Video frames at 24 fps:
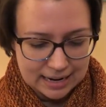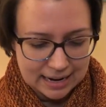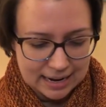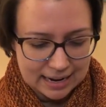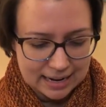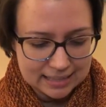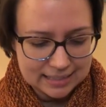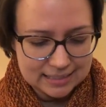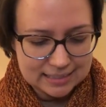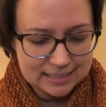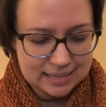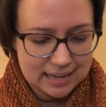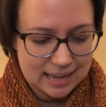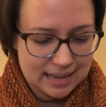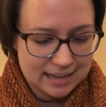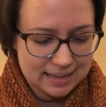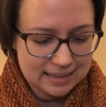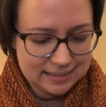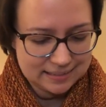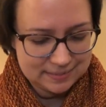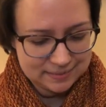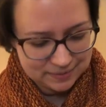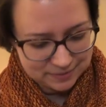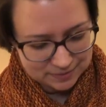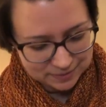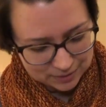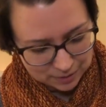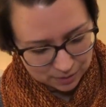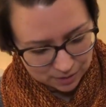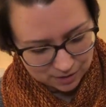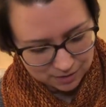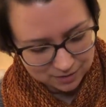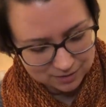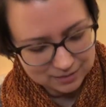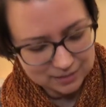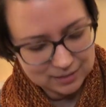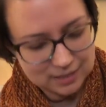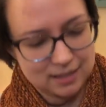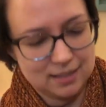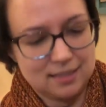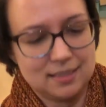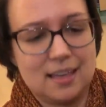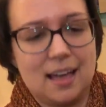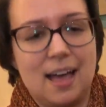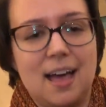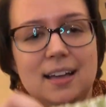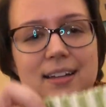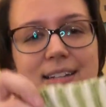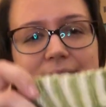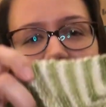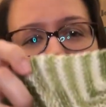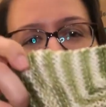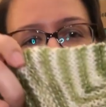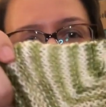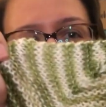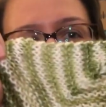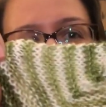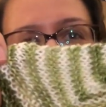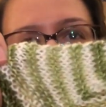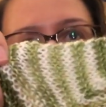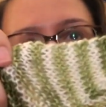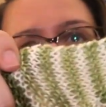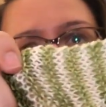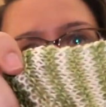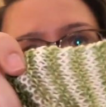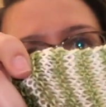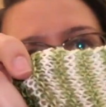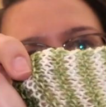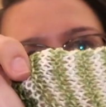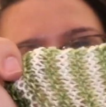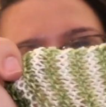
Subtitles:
it's, oh, look at that. It's just like,